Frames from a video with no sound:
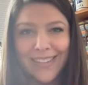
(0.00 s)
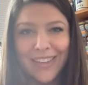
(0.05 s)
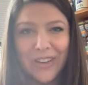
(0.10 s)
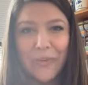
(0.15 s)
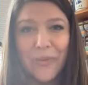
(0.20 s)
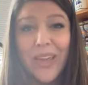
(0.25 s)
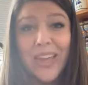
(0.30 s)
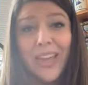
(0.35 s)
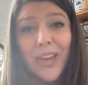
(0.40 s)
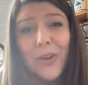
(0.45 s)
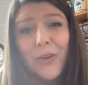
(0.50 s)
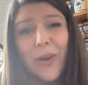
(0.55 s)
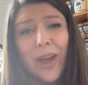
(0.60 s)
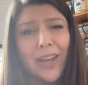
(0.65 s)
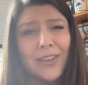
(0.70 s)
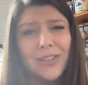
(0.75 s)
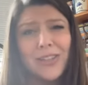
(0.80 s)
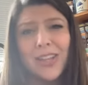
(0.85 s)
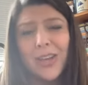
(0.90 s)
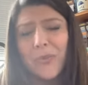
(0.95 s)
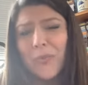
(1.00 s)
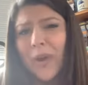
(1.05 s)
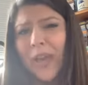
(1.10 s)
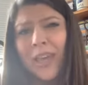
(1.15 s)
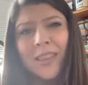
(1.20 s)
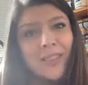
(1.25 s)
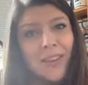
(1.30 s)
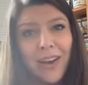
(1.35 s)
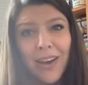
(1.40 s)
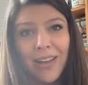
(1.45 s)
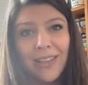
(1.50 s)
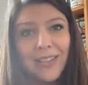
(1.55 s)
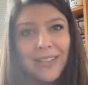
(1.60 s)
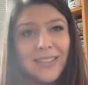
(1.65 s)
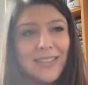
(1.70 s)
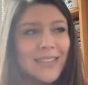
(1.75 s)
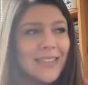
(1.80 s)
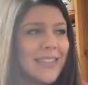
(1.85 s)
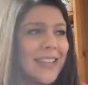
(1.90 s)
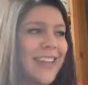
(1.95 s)
We congratulate weight
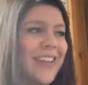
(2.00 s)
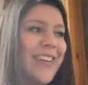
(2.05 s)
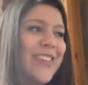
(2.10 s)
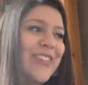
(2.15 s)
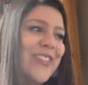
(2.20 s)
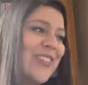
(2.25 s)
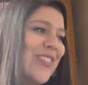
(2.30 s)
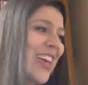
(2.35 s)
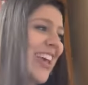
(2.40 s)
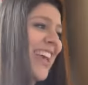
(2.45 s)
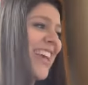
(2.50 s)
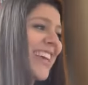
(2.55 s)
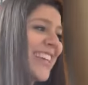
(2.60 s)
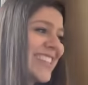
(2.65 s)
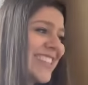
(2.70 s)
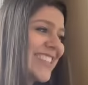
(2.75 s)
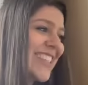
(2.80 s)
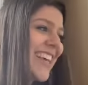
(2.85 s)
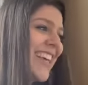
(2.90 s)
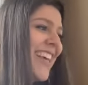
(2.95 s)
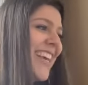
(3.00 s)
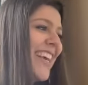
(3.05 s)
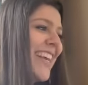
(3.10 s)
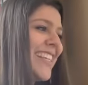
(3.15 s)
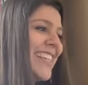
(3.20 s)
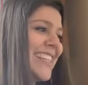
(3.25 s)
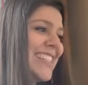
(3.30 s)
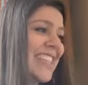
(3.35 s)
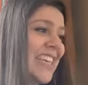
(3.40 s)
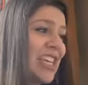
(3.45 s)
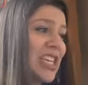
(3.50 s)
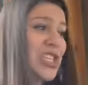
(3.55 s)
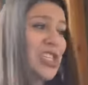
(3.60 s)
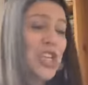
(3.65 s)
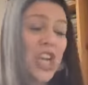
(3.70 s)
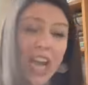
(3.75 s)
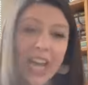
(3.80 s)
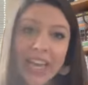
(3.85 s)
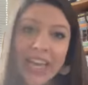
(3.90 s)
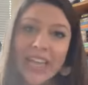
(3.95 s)
loss like it's this like
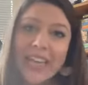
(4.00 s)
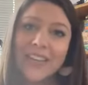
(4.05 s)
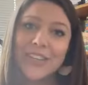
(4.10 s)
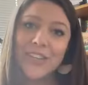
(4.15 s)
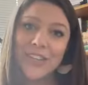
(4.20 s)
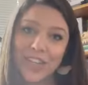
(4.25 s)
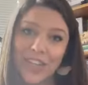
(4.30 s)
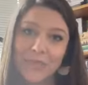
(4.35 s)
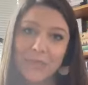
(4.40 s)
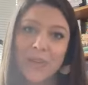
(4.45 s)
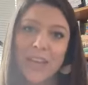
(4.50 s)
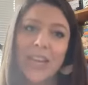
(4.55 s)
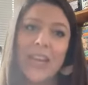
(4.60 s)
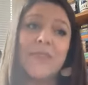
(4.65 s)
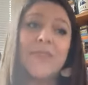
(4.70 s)
giant achievement.